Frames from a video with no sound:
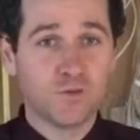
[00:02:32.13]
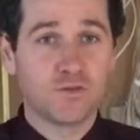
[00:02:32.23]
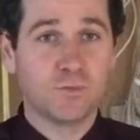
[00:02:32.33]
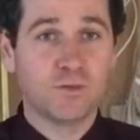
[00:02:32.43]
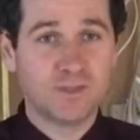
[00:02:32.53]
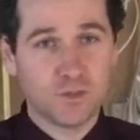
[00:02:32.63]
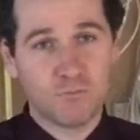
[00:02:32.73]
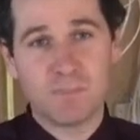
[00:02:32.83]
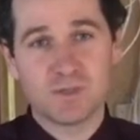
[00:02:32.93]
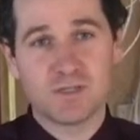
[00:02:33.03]
possible
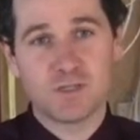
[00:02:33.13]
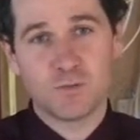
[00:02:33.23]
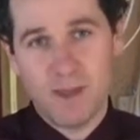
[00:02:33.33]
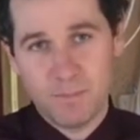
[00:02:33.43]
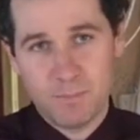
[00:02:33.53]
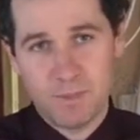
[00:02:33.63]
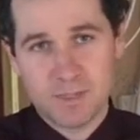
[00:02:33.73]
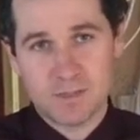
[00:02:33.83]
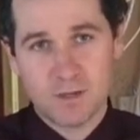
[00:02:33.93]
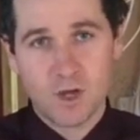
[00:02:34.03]
interruption to our
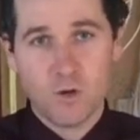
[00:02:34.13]
members.